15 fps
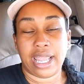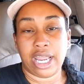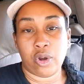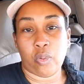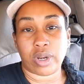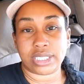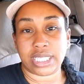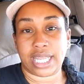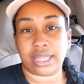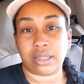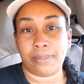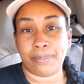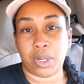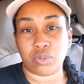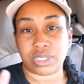in order to get
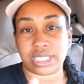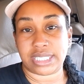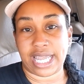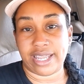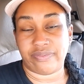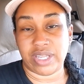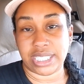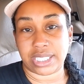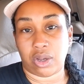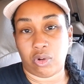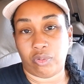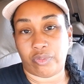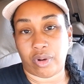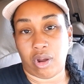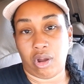the most savings
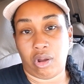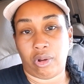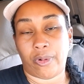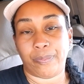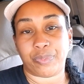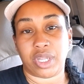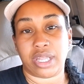overall.